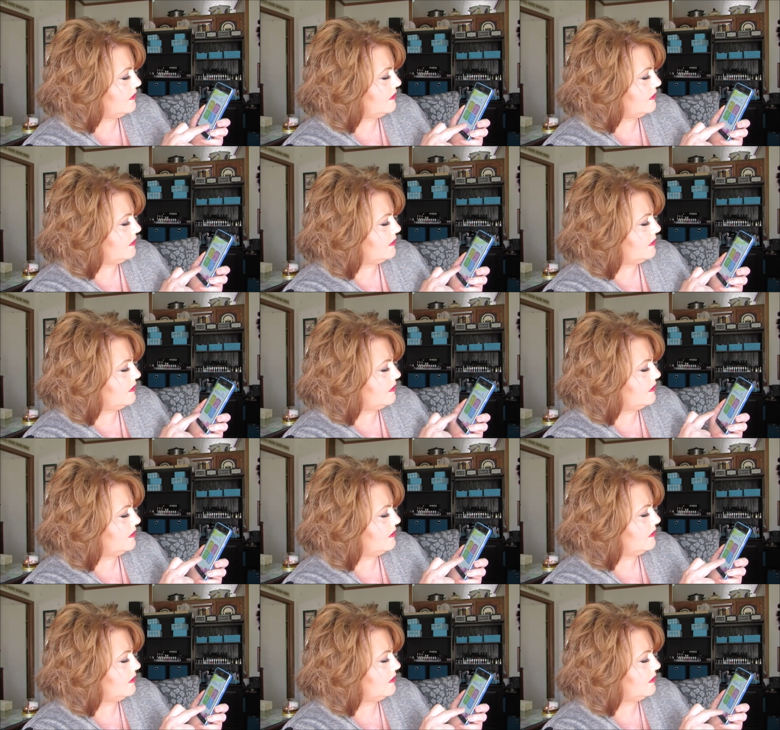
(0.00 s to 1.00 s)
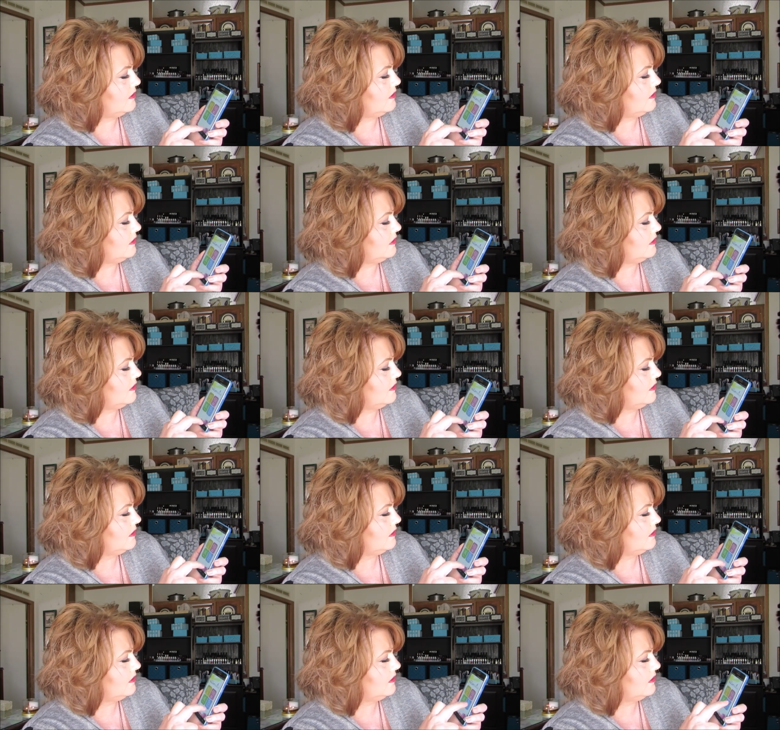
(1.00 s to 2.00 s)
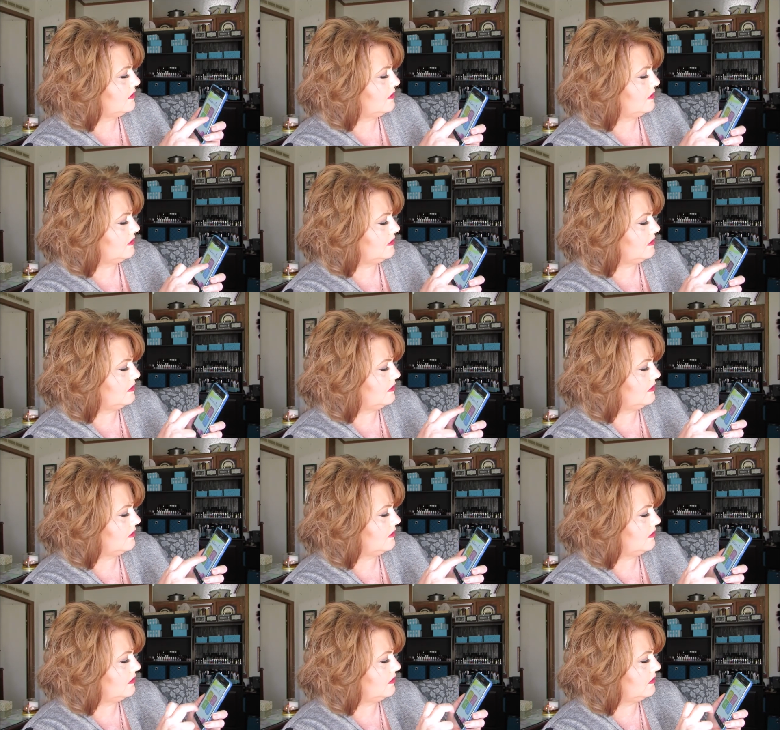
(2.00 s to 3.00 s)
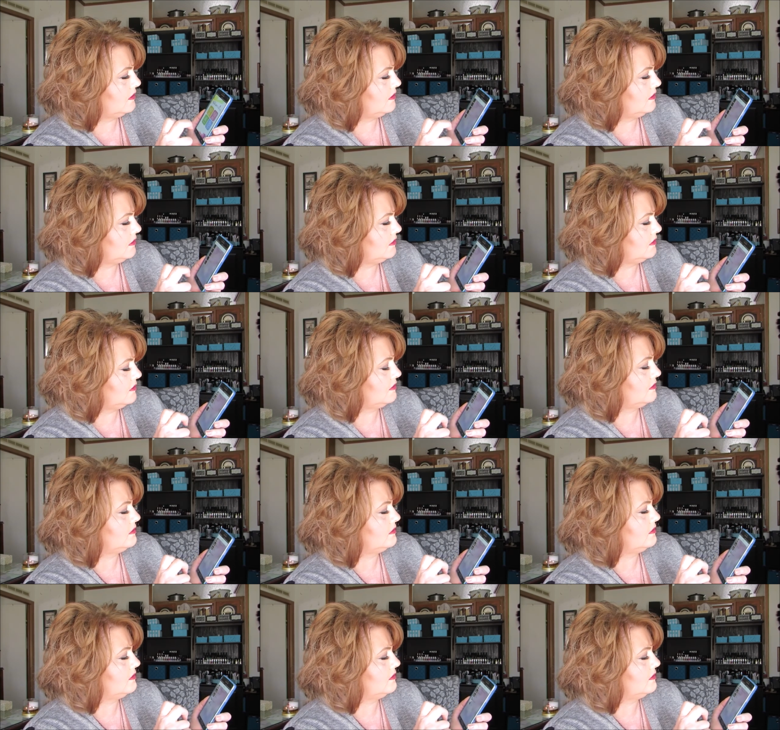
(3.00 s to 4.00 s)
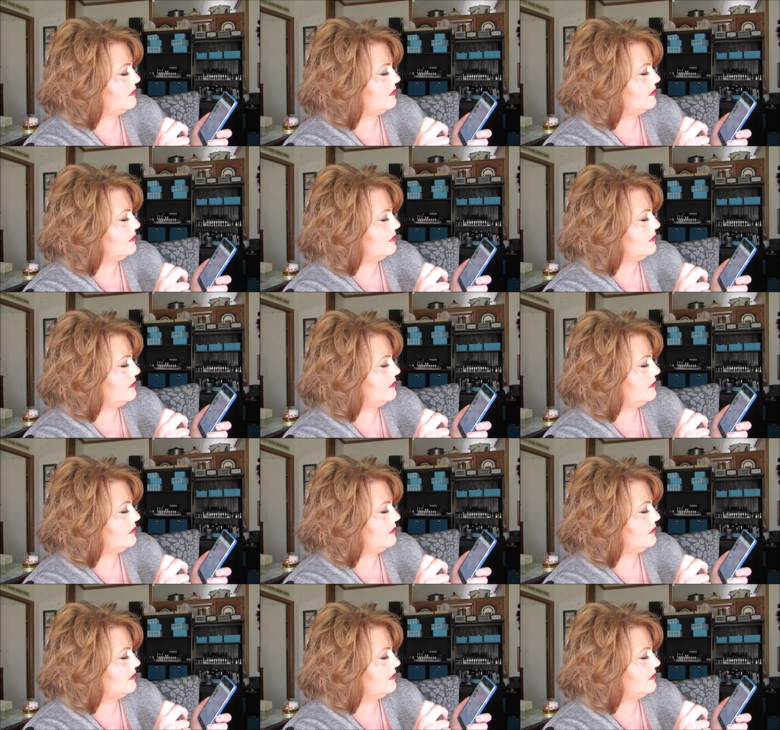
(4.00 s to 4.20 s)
[no speech]